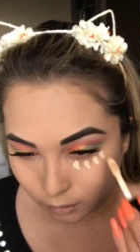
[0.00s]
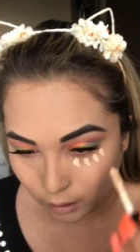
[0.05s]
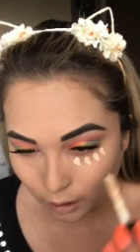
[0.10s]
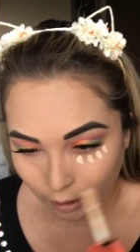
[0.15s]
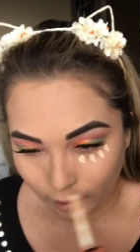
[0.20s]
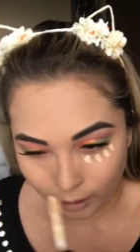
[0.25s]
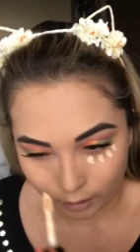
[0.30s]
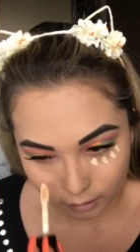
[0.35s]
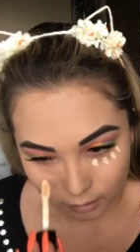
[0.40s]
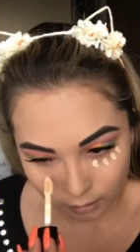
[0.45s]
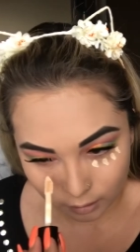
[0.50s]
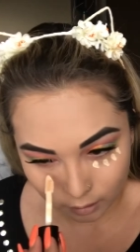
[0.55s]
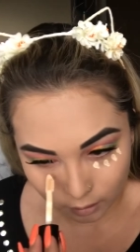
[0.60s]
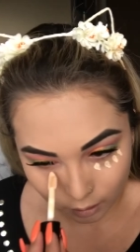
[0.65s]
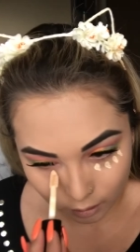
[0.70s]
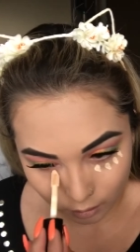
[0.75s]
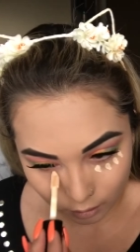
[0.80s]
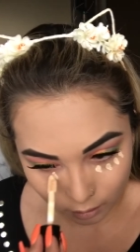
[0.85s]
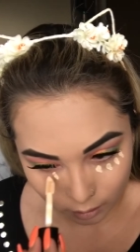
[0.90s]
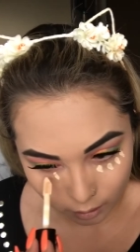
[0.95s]
dots
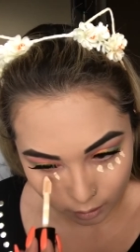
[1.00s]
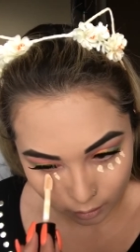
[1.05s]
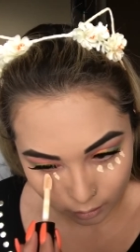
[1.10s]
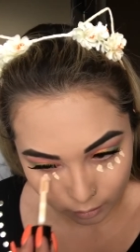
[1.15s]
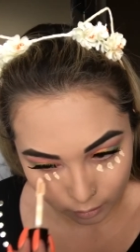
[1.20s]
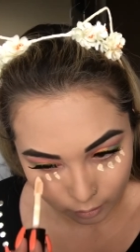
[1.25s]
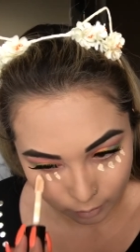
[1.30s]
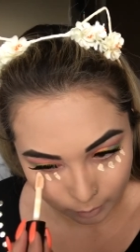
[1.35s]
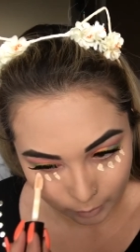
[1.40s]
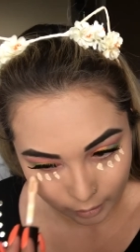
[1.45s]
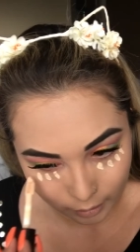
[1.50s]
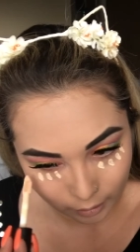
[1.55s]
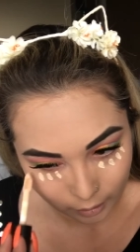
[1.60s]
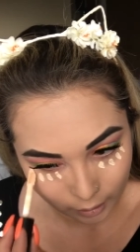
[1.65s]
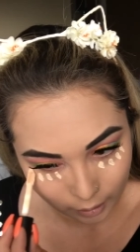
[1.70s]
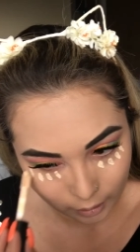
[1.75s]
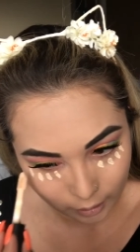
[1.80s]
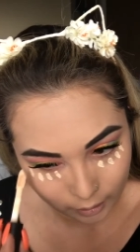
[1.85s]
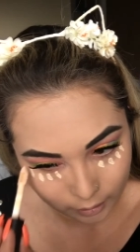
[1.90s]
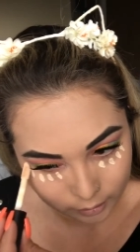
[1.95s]
under my
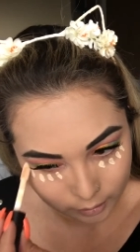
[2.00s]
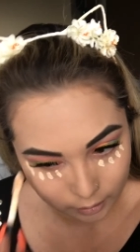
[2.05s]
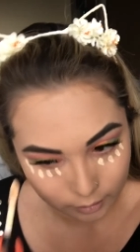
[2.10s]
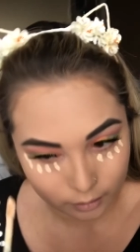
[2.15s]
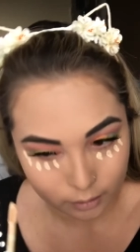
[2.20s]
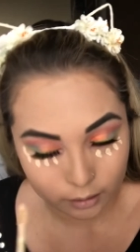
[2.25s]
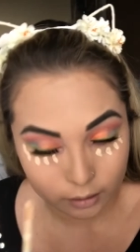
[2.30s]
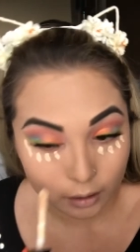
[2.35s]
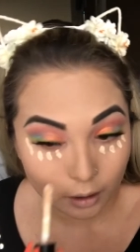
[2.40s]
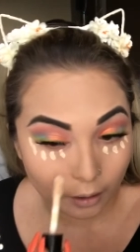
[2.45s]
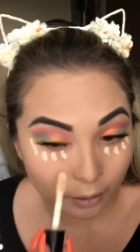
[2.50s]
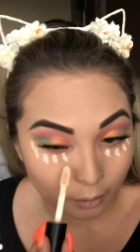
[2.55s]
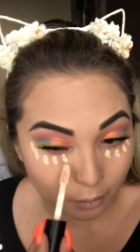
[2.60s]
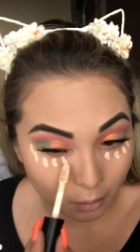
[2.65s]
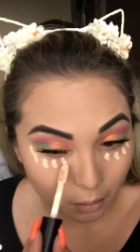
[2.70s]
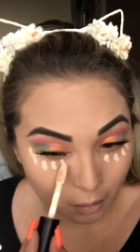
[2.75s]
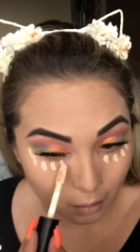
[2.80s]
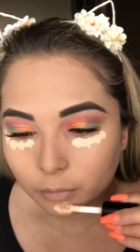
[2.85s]
eyes as so.